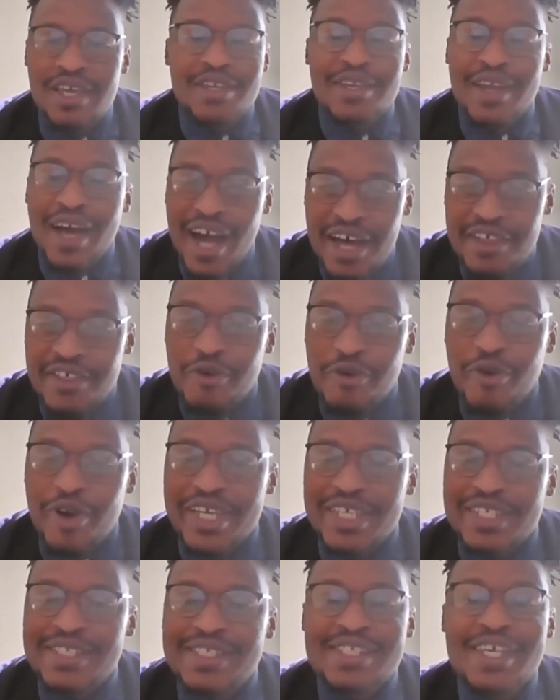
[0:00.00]
In other
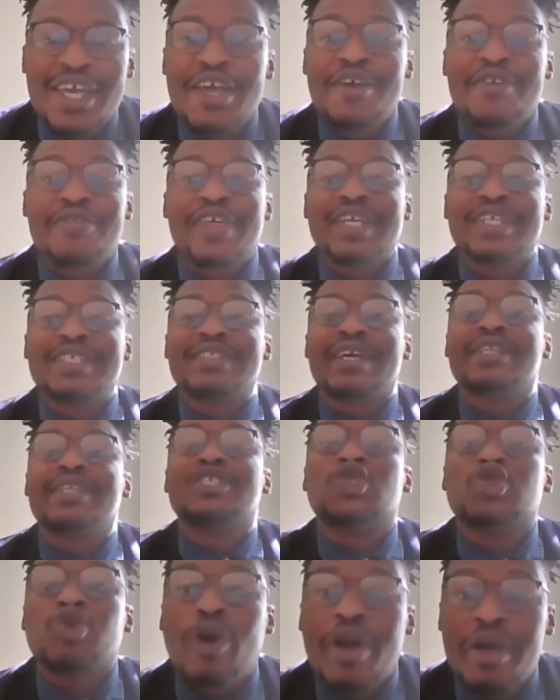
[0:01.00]
words, there is an
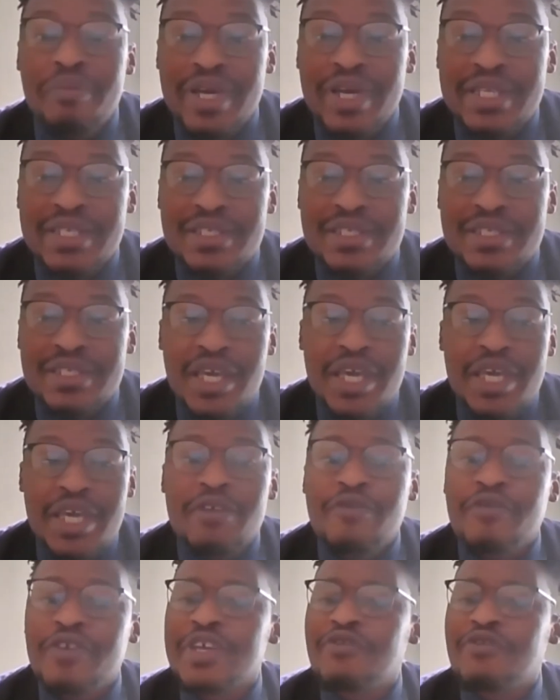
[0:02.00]
enjoyment,
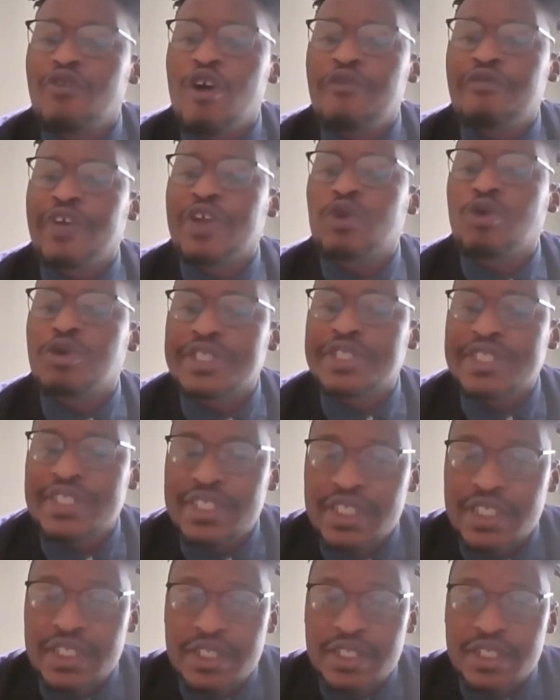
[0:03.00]
even if often
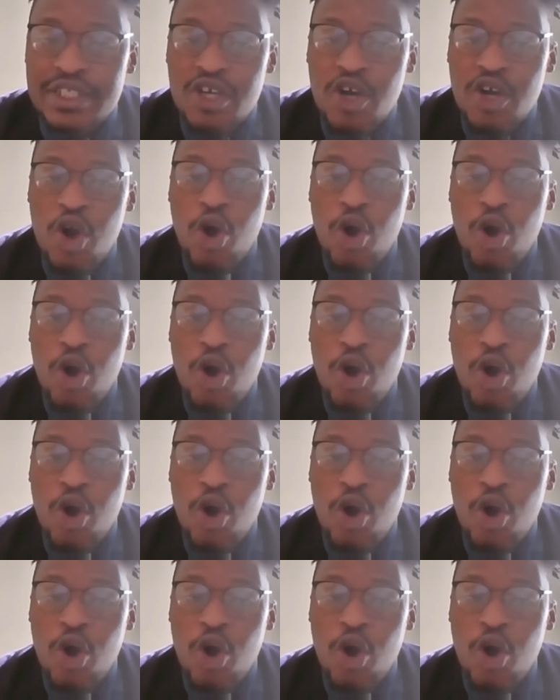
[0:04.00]
concealed,